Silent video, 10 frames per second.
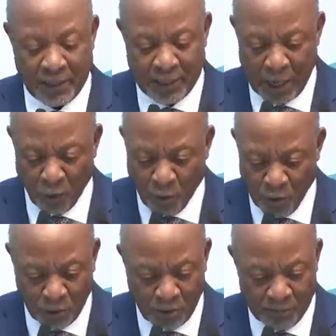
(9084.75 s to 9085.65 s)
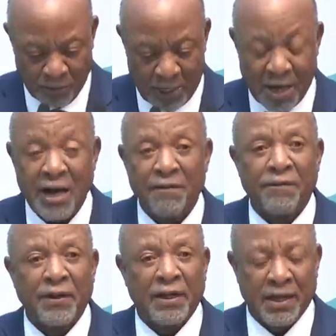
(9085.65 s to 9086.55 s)
and I quote, the
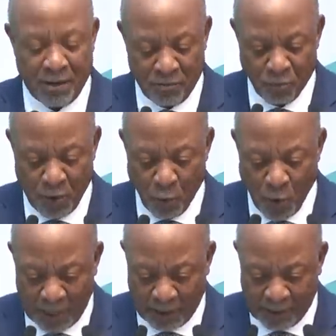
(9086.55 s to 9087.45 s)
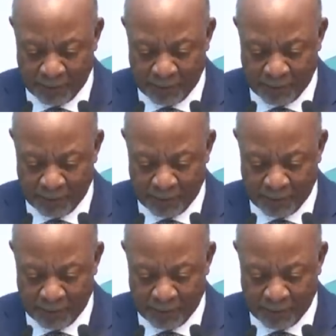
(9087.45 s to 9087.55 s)
Africa we want,